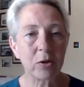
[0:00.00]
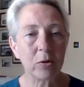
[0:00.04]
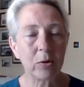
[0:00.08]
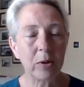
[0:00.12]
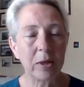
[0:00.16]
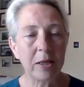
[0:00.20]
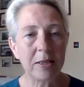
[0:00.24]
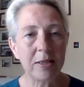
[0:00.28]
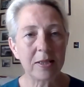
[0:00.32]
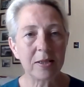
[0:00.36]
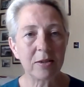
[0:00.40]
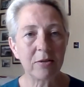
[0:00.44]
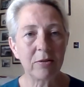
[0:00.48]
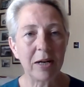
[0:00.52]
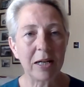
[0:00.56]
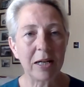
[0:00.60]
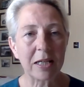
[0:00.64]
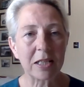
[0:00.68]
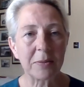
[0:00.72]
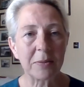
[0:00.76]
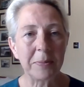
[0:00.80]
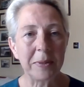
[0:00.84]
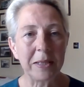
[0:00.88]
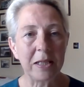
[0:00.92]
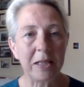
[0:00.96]
So
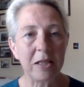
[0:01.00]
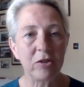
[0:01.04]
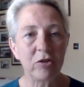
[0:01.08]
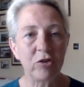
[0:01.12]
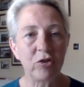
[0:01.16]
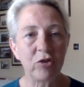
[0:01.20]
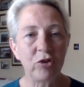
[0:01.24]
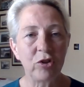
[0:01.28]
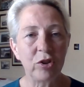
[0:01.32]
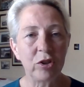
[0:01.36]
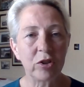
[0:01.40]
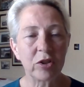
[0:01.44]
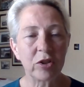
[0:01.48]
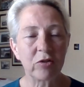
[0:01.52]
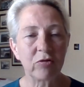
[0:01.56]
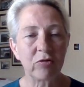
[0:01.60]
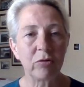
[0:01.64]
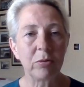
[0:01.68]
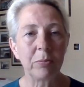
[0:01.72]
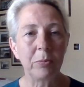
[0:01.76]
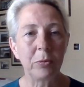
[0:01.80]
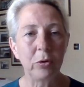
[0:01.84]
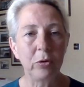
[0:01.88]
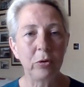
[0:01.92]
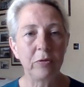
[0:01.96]
hysterectomy is just
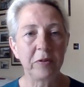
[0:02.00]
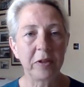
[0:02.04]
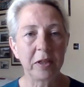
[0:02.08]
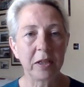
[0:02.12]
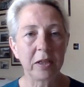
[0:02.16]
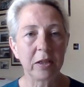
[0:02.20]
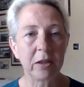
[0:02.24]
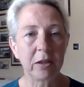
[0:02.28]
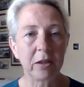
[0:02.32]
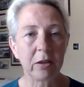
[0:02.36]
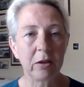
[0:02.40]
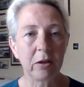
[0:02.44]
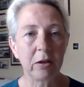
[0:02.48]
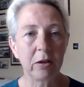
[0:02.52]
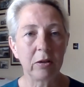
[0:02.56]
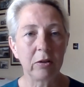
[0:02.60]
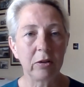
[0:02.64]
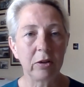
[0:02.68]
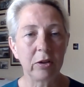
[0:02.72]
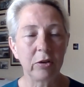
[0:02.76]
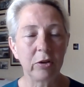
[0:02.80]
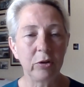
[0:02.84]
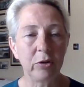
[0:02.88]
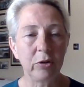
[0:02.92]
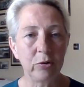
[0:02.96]
removing the
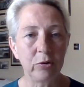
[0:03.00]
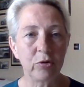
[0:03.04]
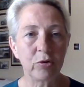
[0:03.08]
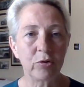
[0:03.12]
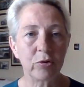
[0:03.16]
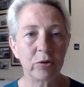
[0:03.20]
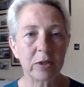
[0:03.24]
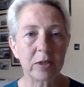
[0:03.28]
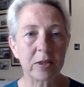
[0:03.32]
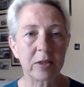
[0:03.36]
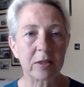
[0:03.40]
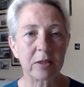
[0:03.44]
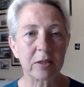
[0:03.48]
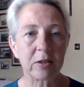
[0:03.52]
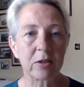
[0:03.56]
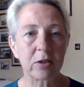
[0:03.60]
uterus.